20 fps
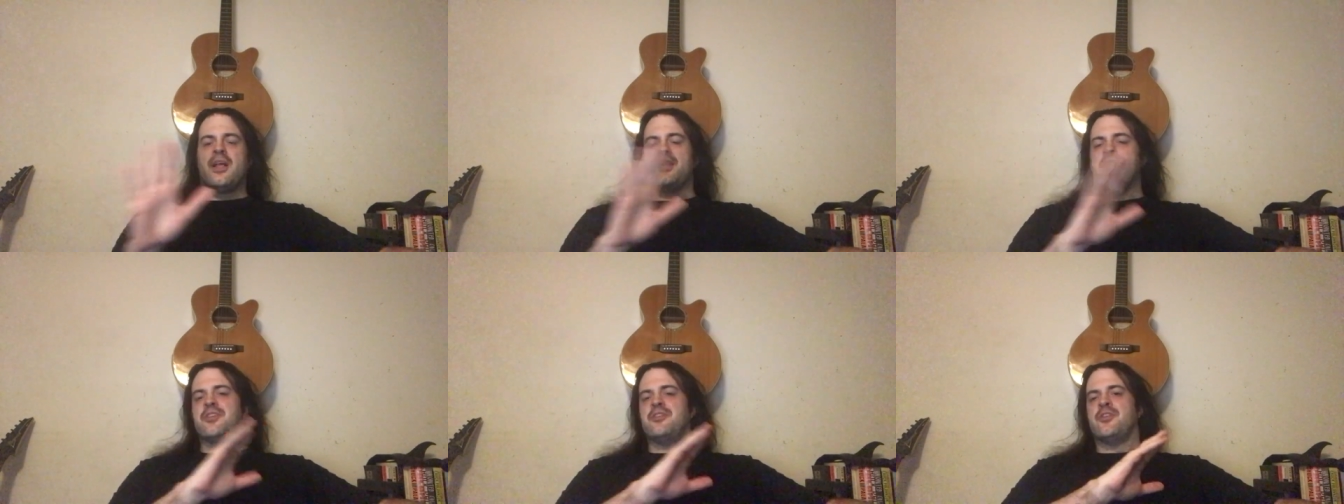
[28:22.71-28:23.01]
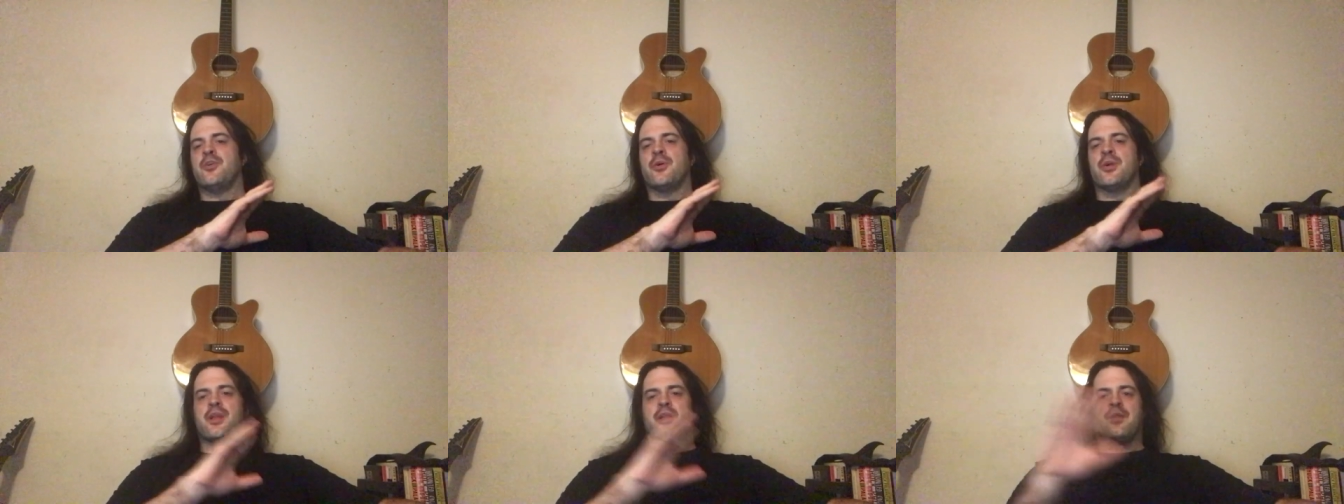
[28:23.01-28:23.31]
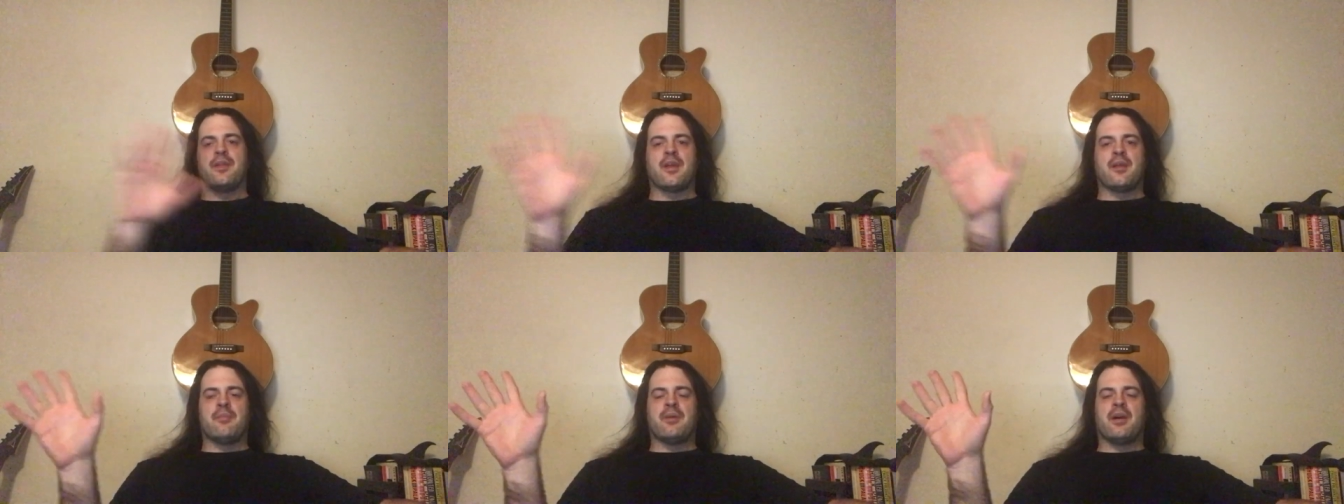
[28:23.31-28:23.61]
I didn't know
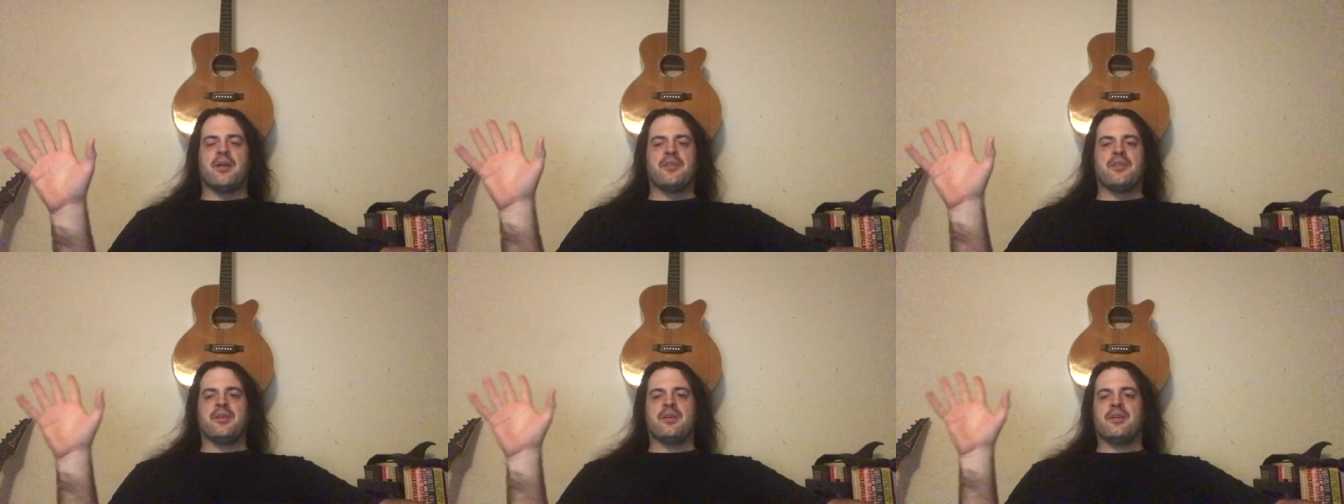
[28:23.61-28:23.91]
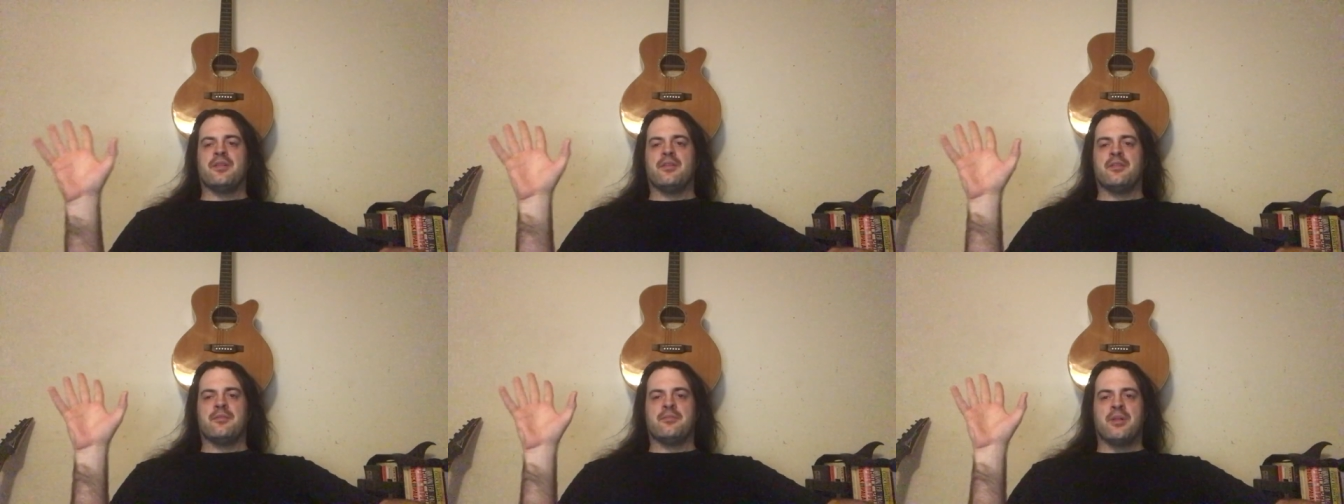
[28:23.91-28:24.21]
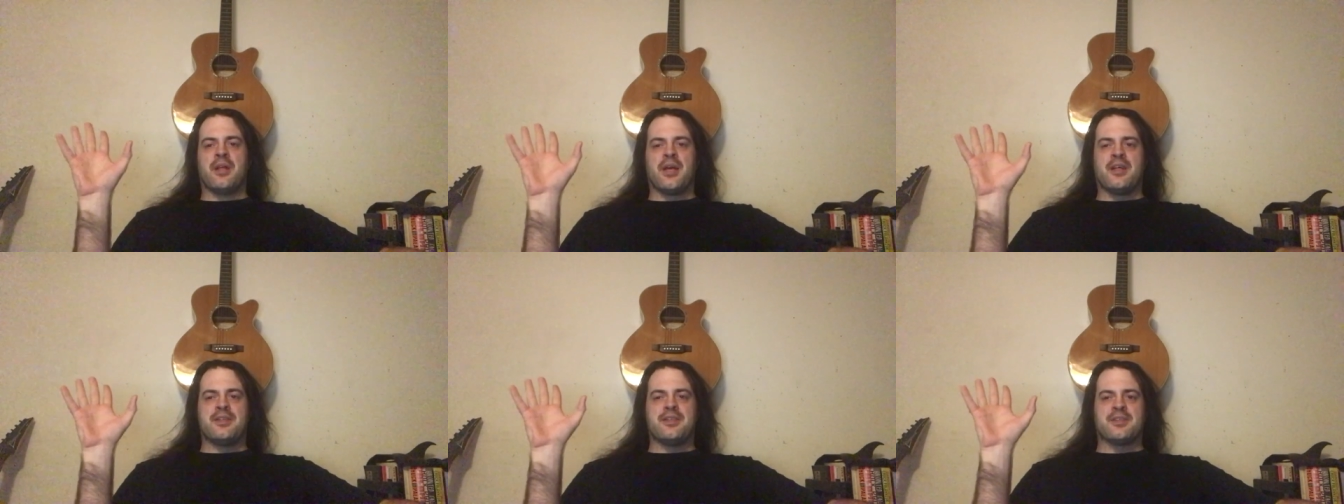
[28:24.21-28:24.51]
anything about the the
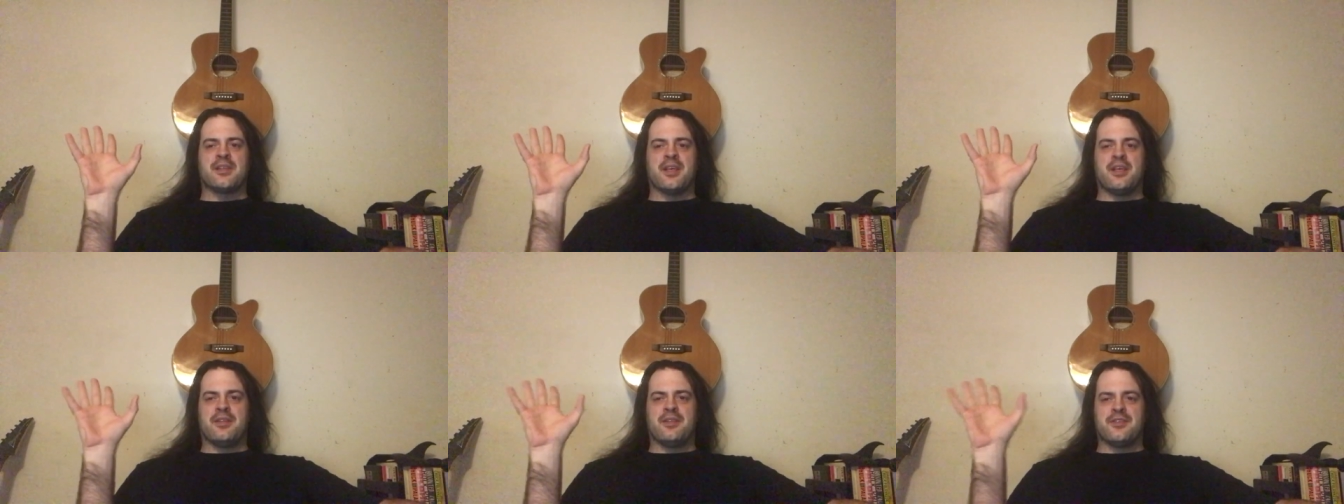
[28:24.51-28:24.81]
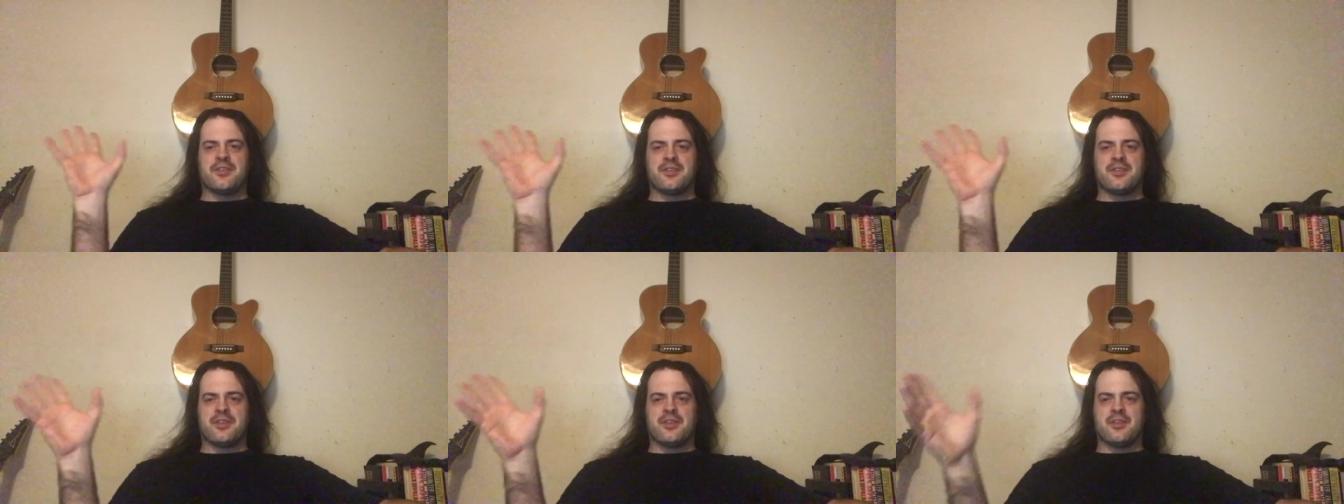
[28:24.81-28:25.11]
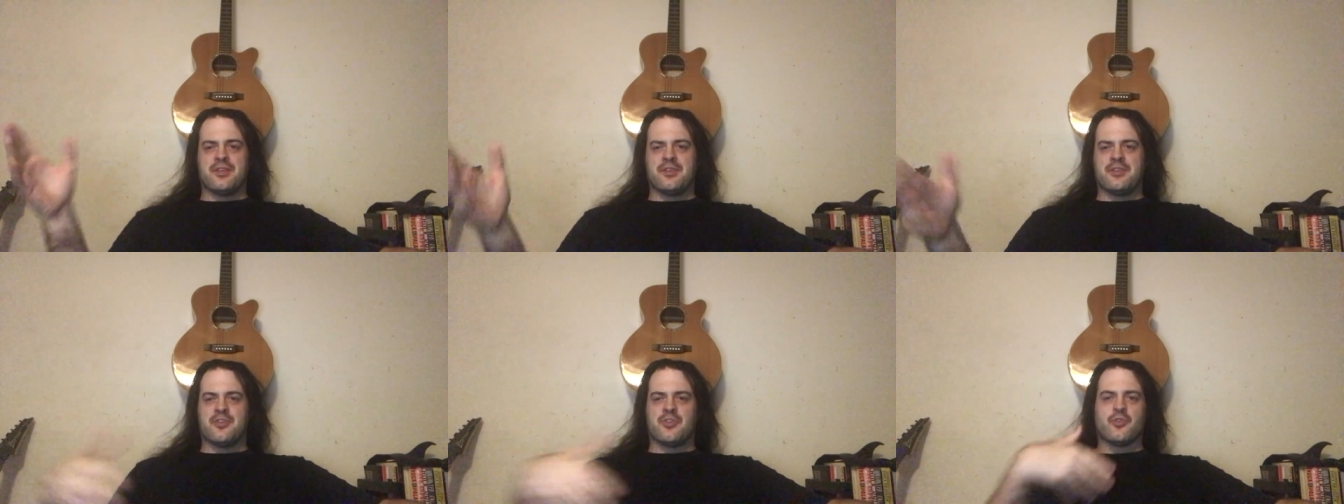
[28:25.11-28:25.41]
blind side, the, the,
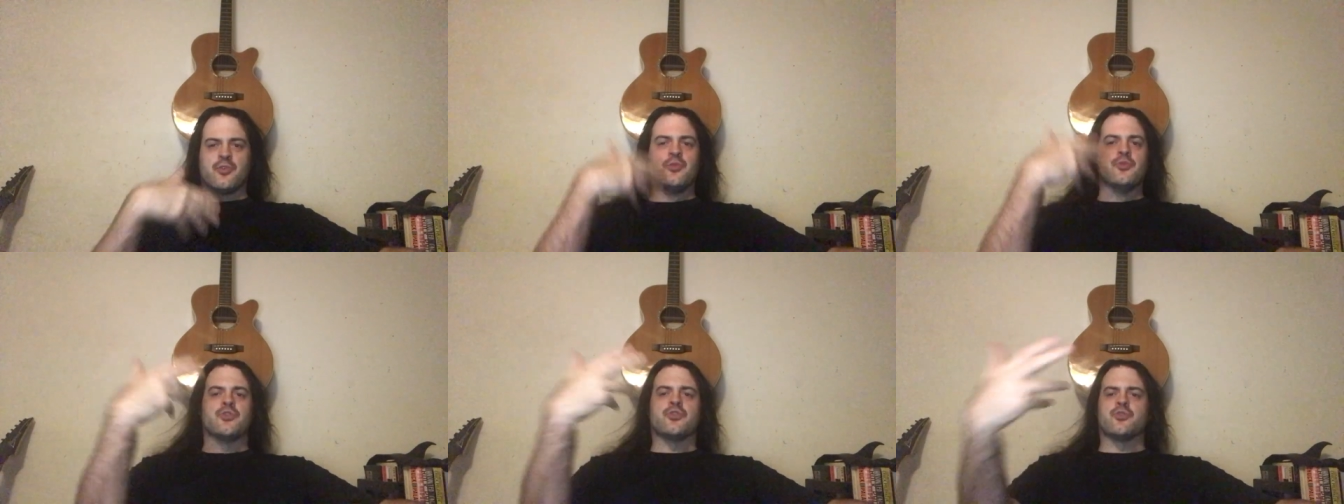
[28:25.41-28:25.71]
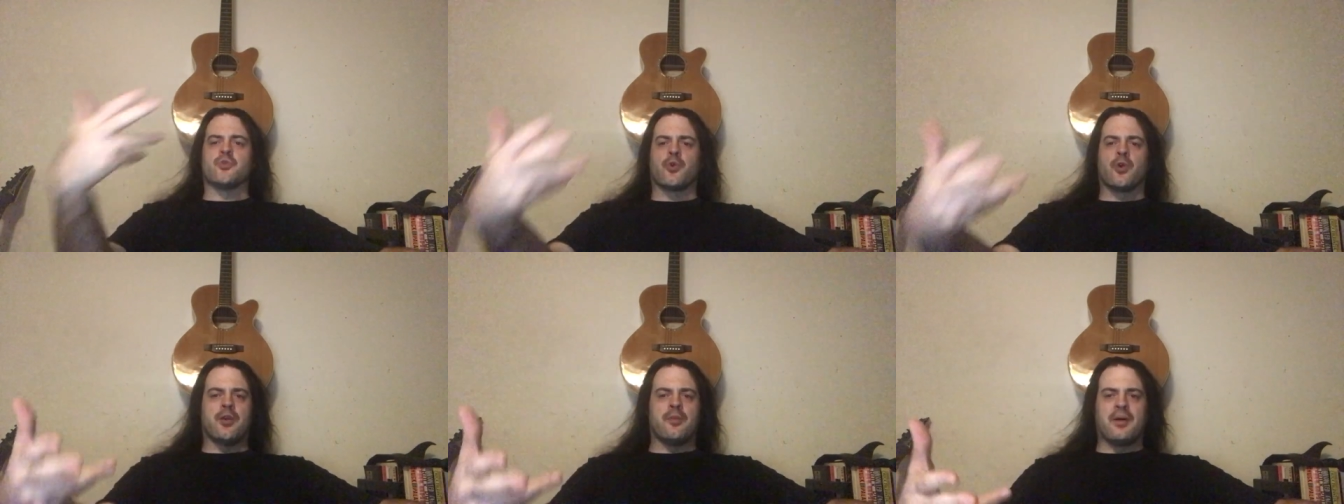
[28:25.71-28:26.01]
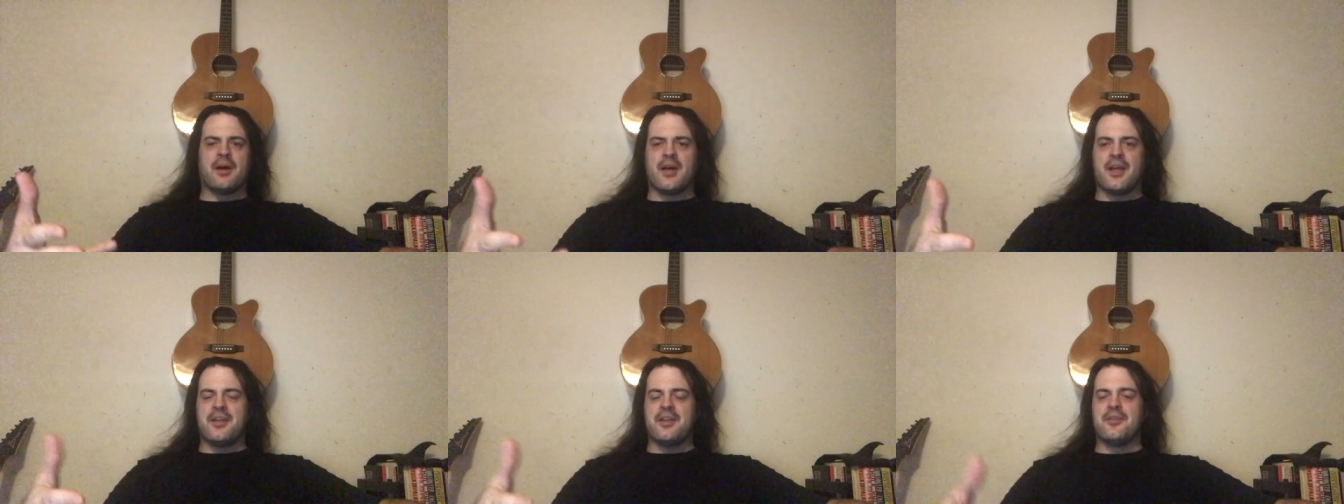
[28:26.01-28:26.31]
the true story
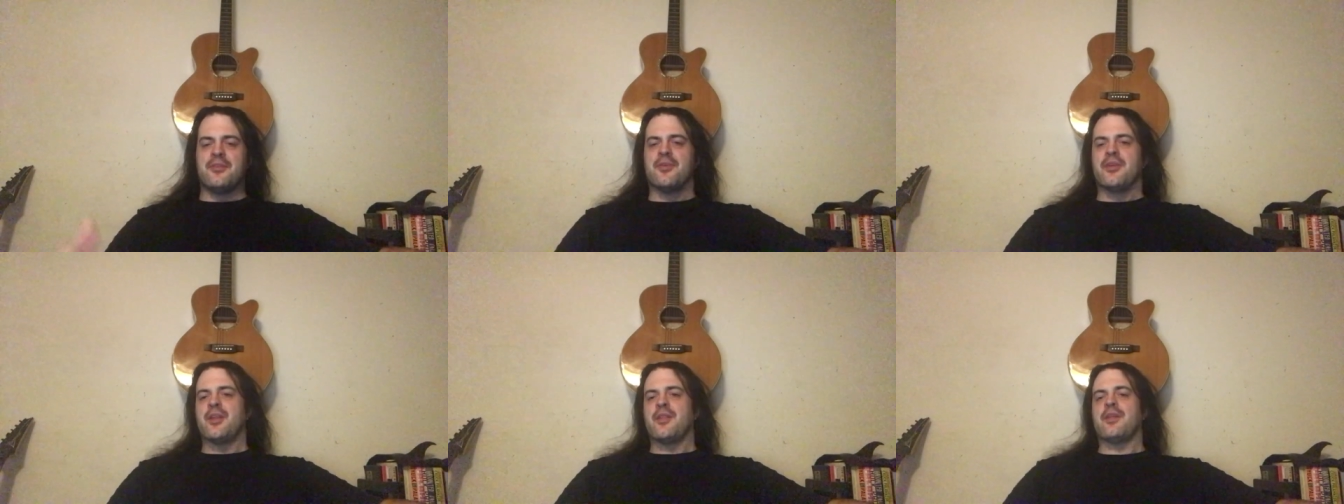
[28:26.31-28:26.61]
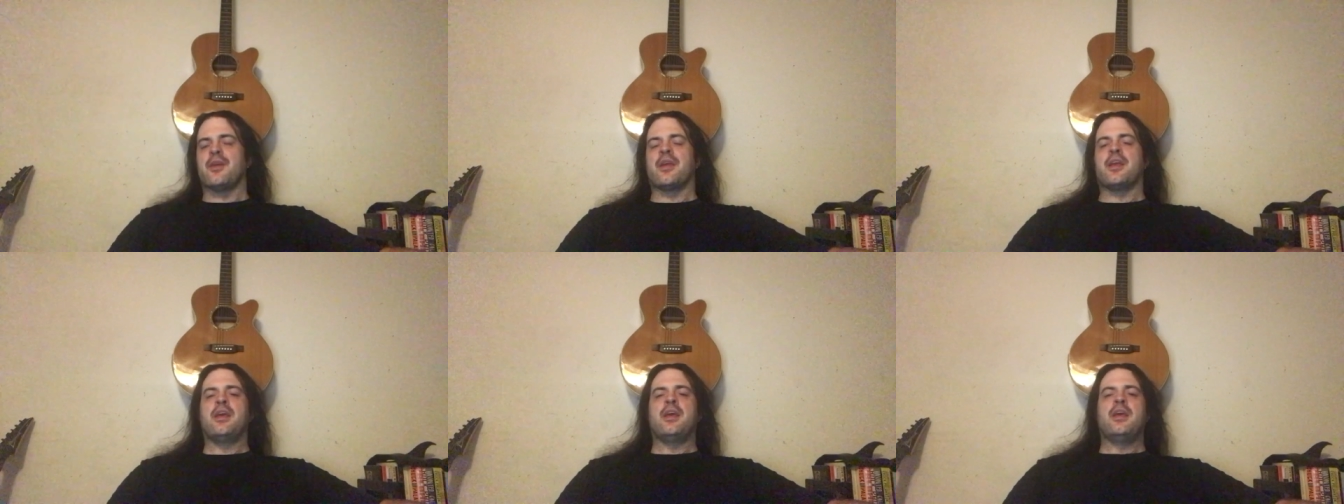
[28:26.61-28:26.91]
behind it, or anything.